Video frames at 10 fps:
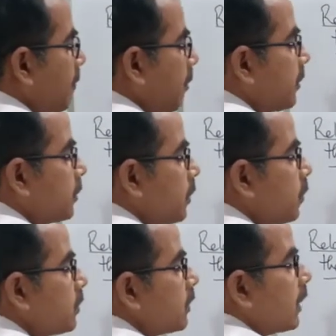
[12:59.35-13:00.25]
of the
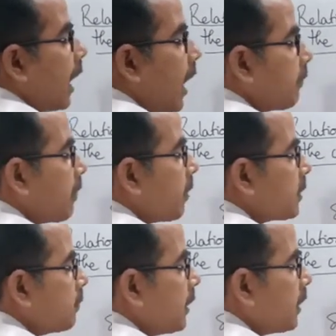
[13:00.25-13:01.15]
zeros, alpha plus
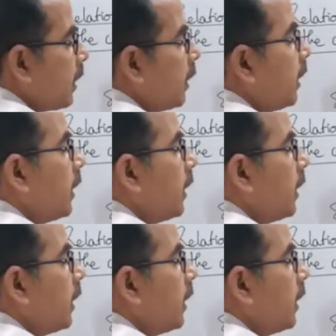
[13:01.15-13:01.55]
beta.